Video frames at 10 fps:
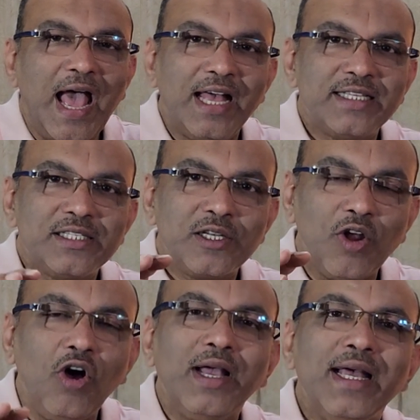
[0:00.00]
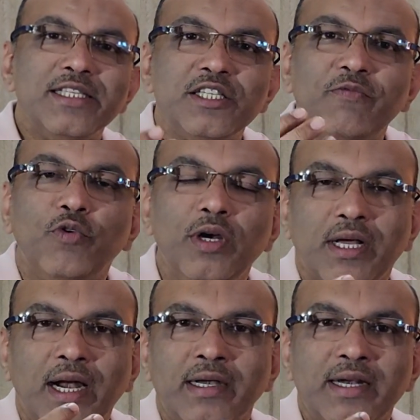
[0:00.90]
as long as the
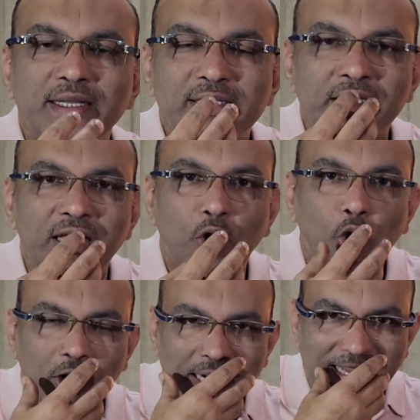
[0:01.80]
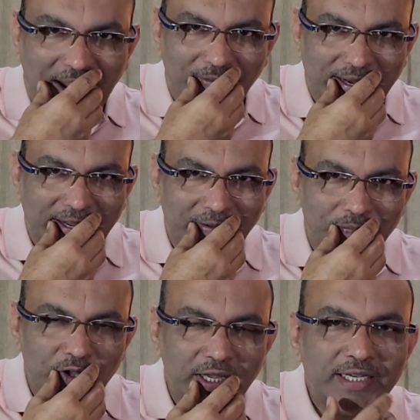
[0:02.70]
food content is in the oral cavity,
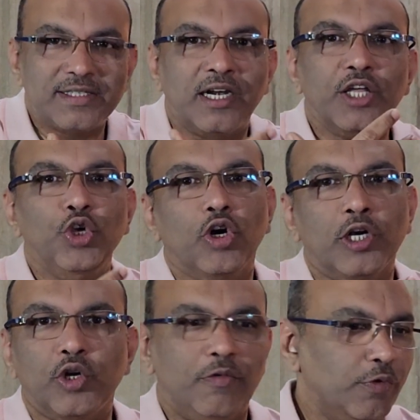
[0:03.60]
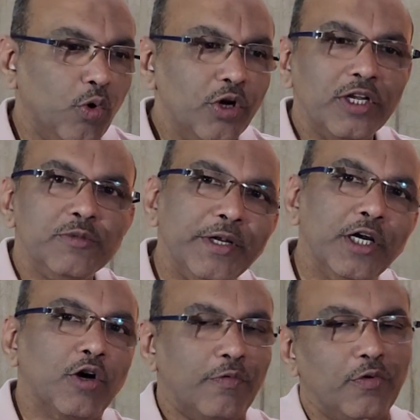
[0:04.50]
it's under your control. If you want, you can spit
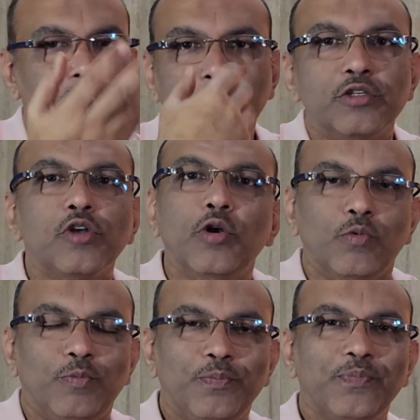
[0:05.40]
it out. If you want, you can swallow.